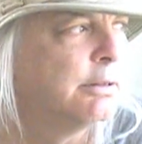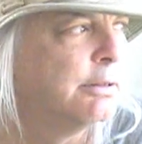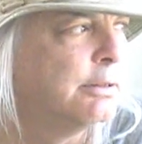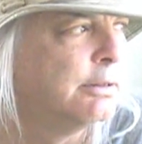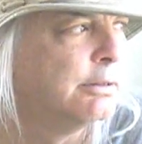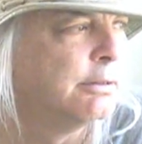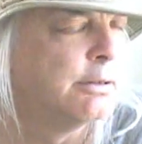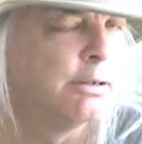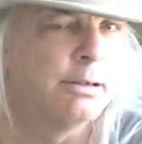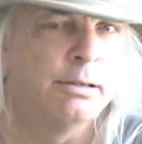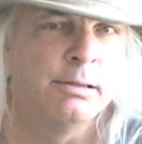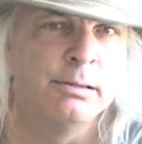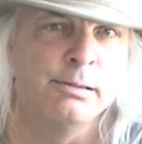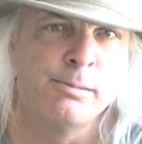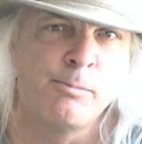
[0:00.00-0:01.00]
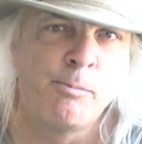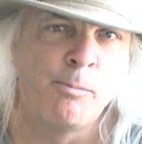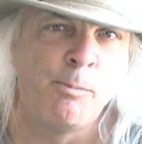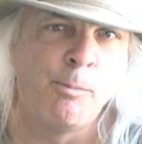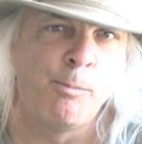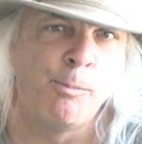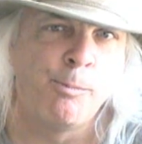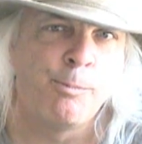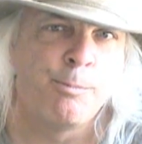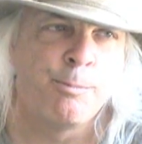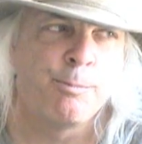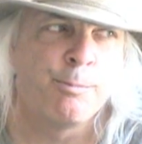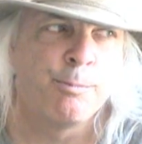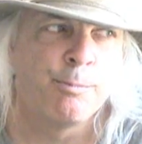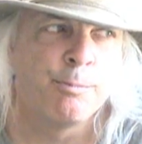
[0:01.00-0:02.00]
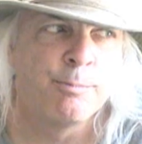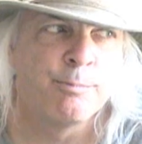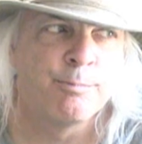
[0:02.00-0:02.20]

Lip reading: [no speech]